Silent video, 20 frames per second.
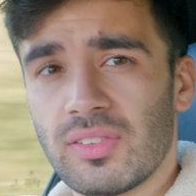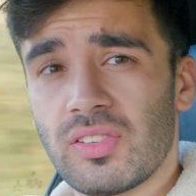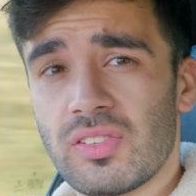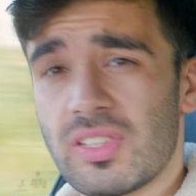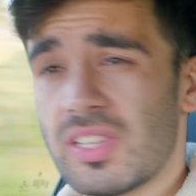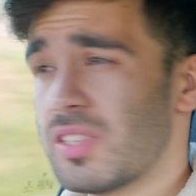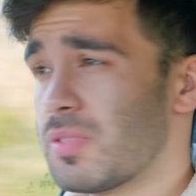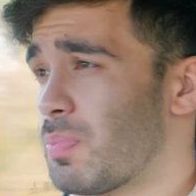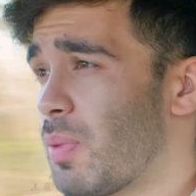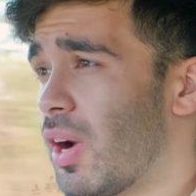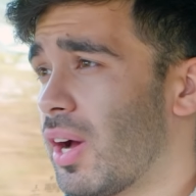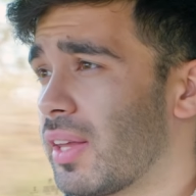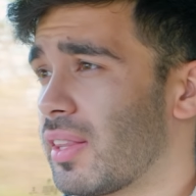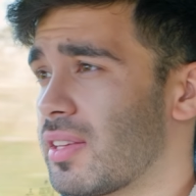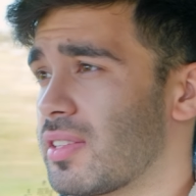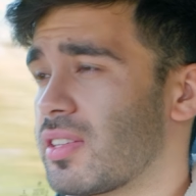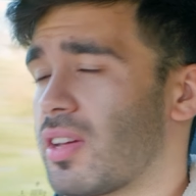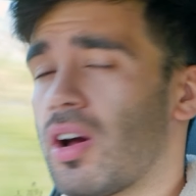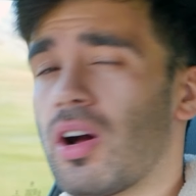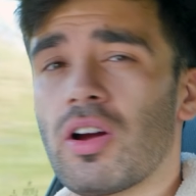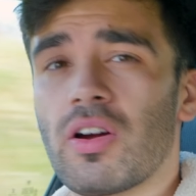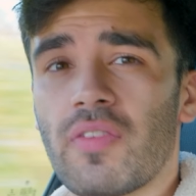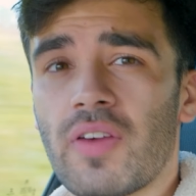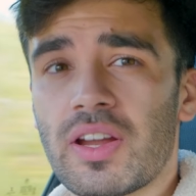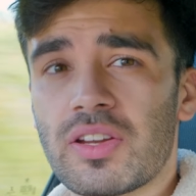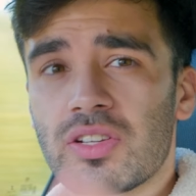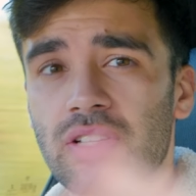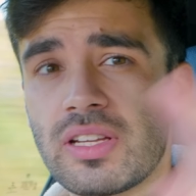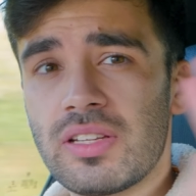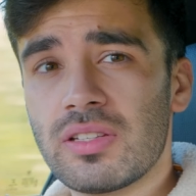So since buying this car, I've
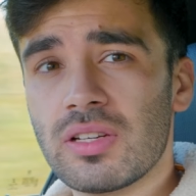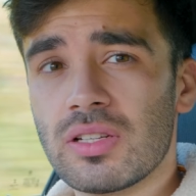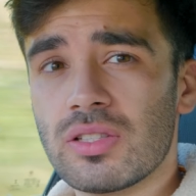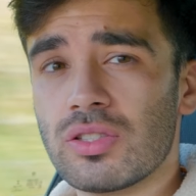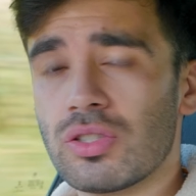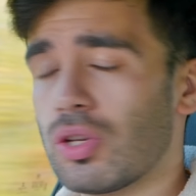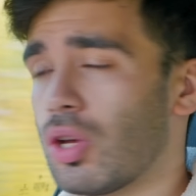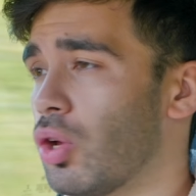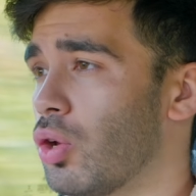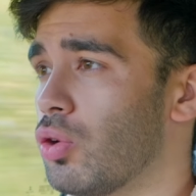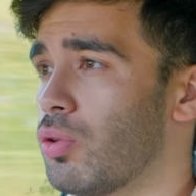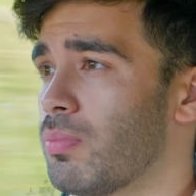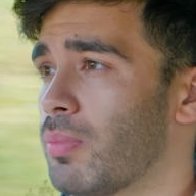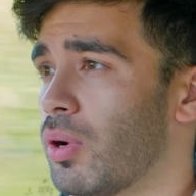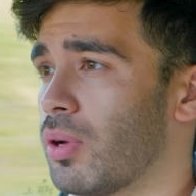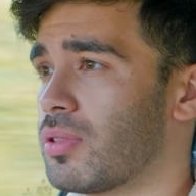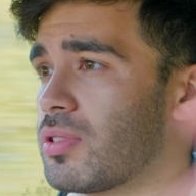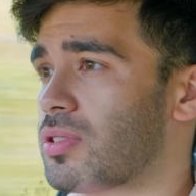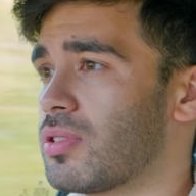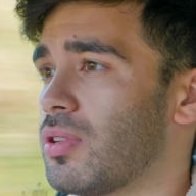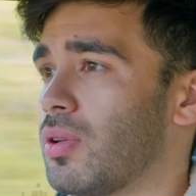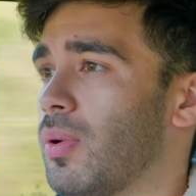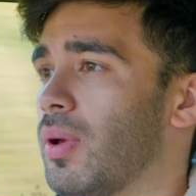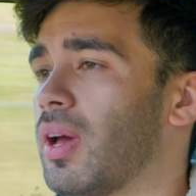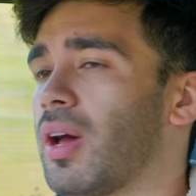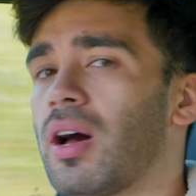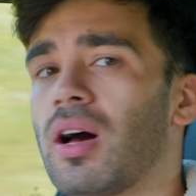actually done 2 mods to it.